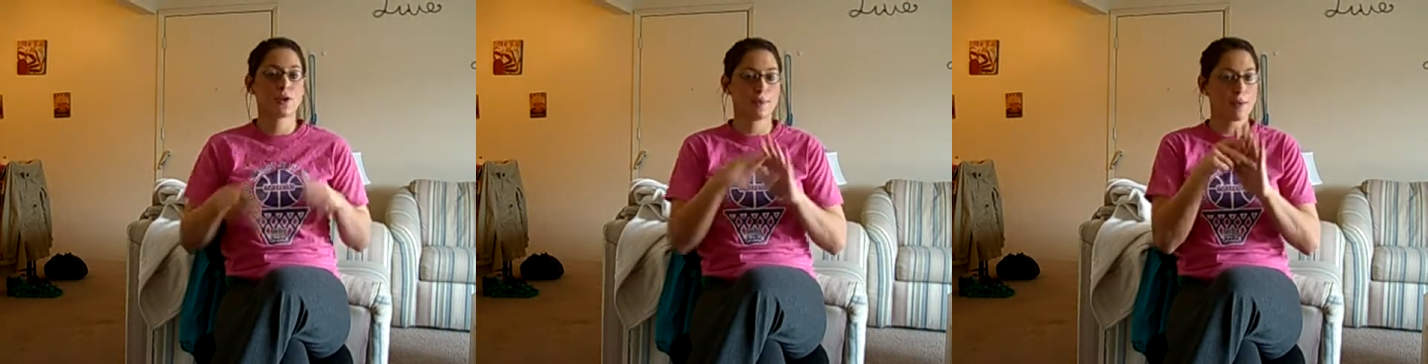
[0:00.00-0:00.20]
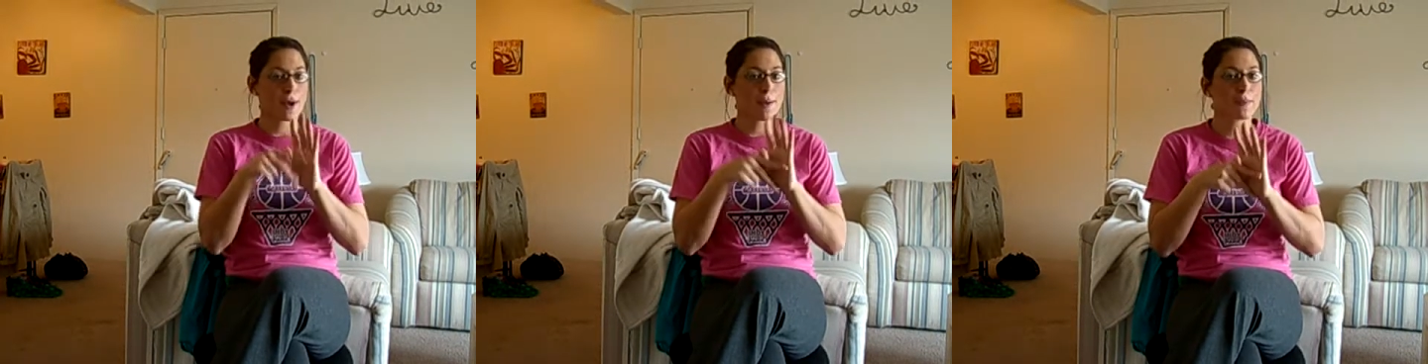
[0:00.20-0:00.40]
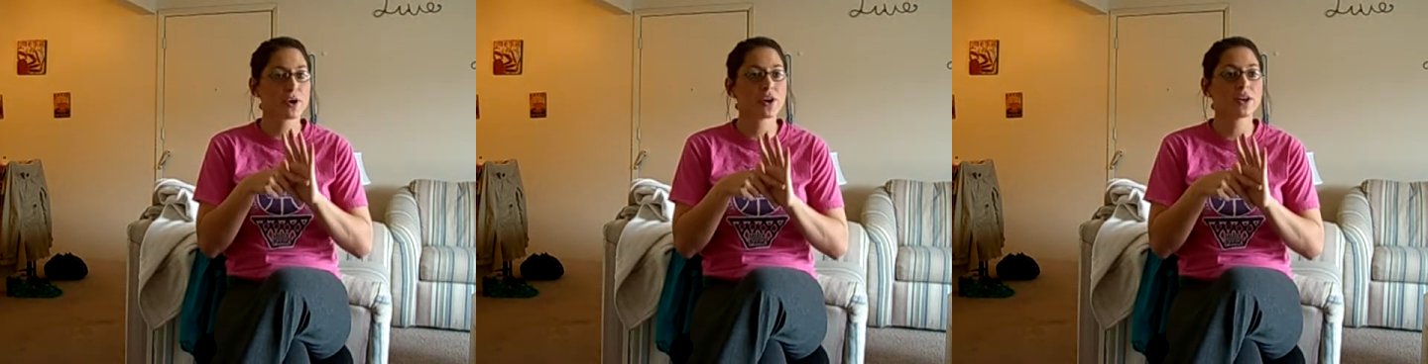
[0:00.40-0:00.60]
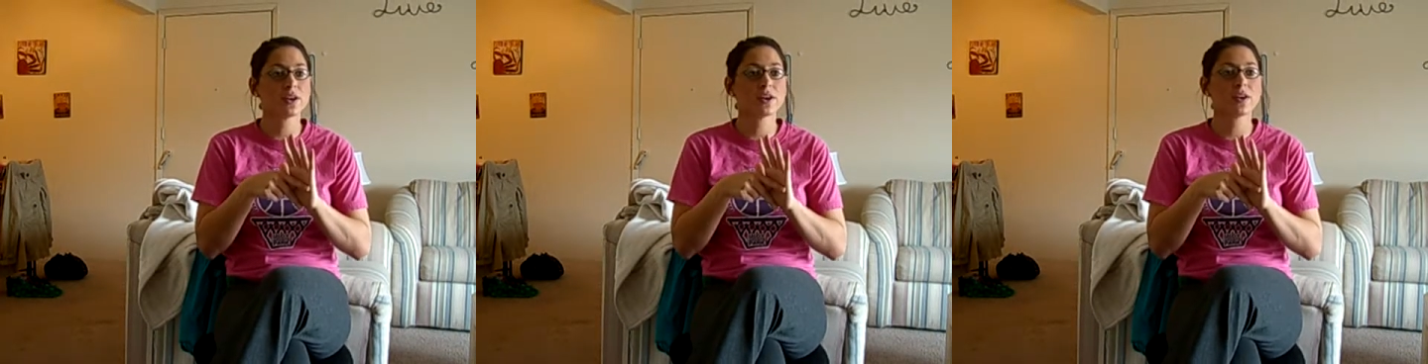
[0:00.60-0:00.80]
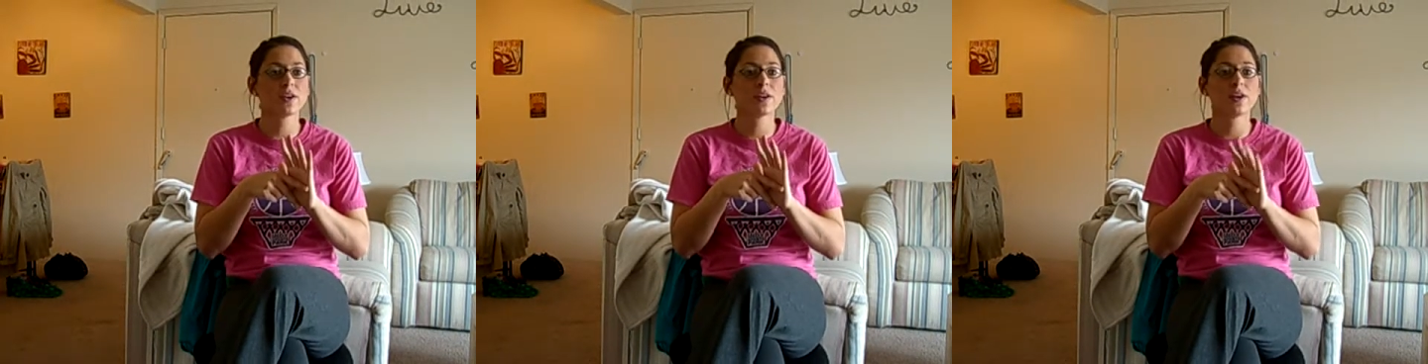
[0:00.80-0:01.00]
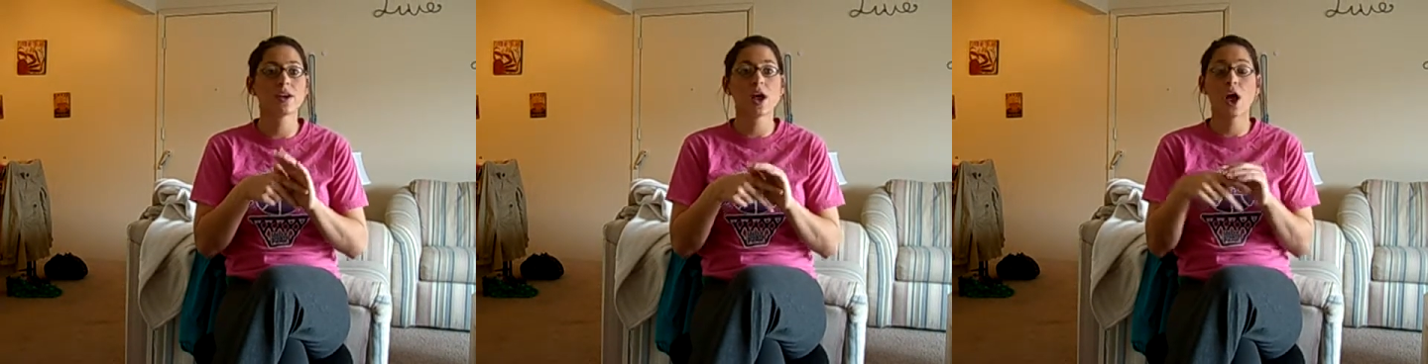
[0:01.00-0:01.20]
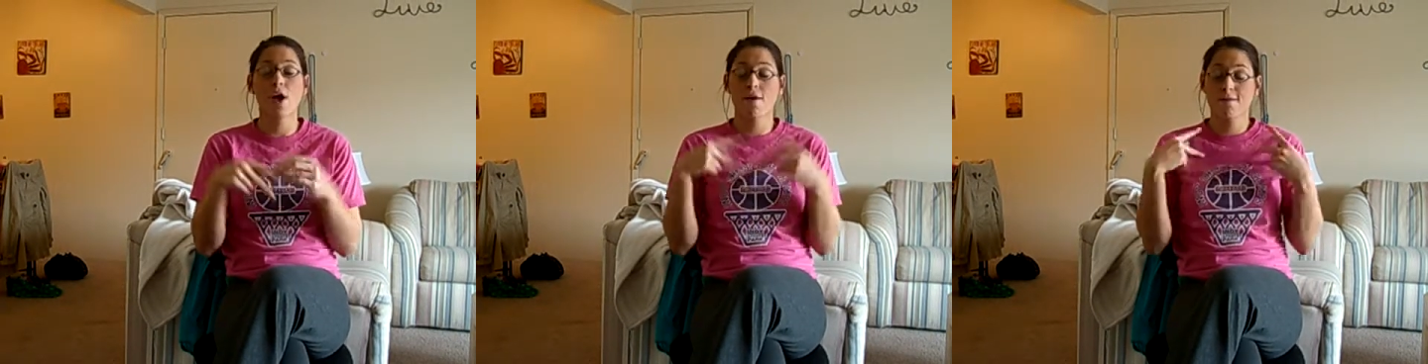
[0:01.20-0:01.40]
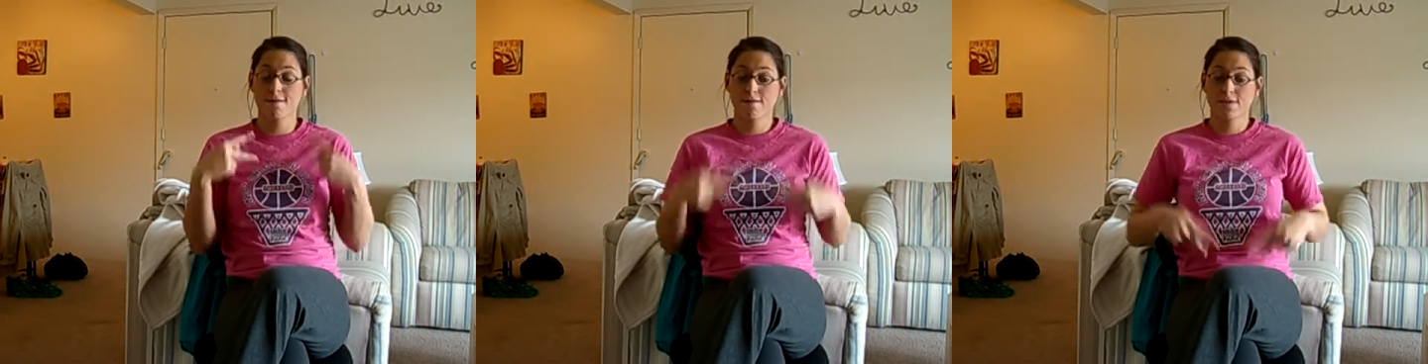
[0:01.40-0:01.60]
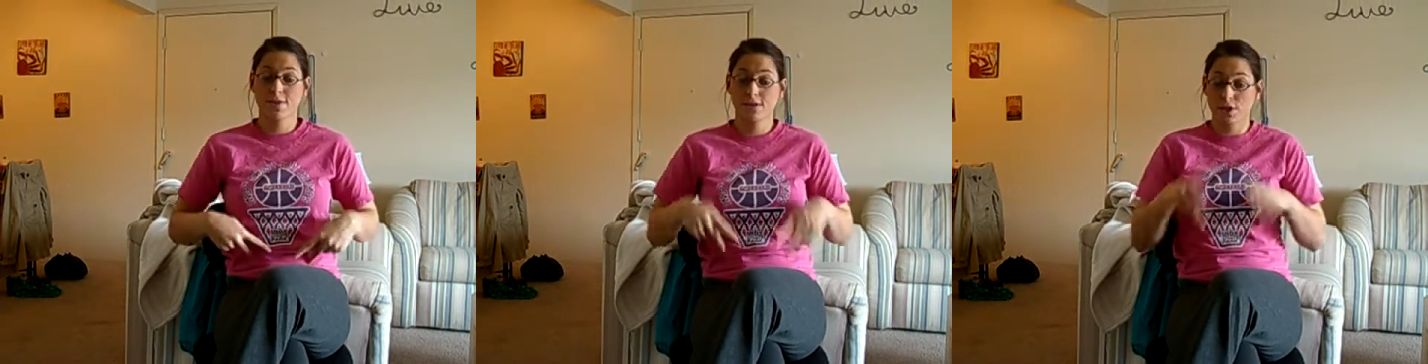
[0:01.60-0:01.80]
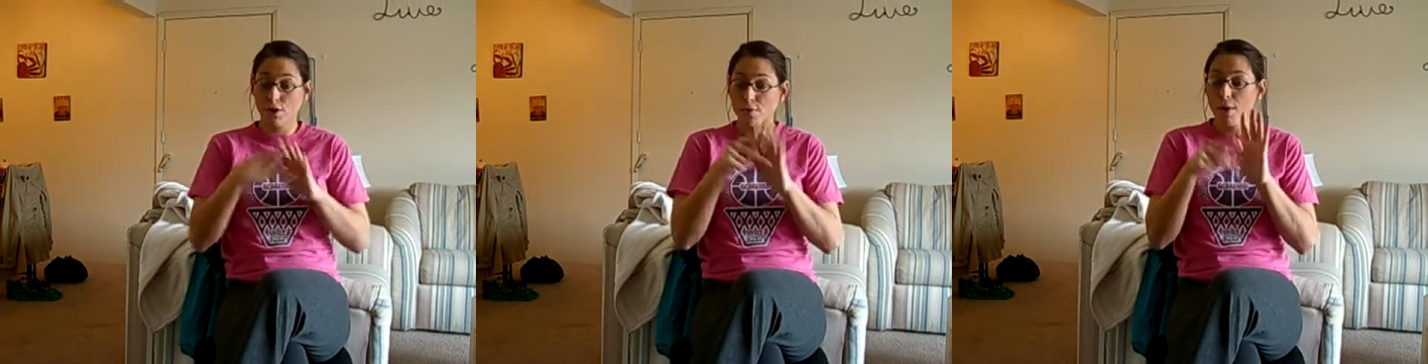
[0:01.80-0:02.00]
Physical properties are going to
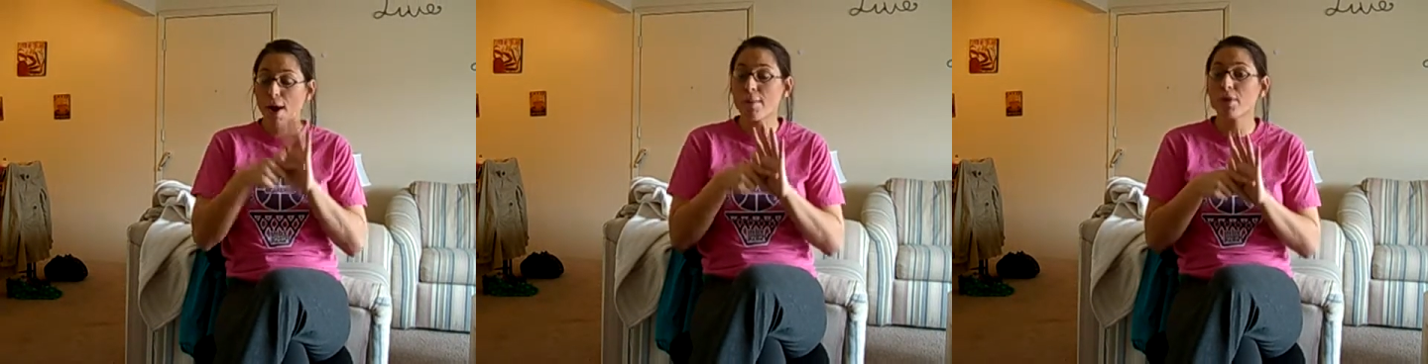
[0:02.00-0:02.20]
be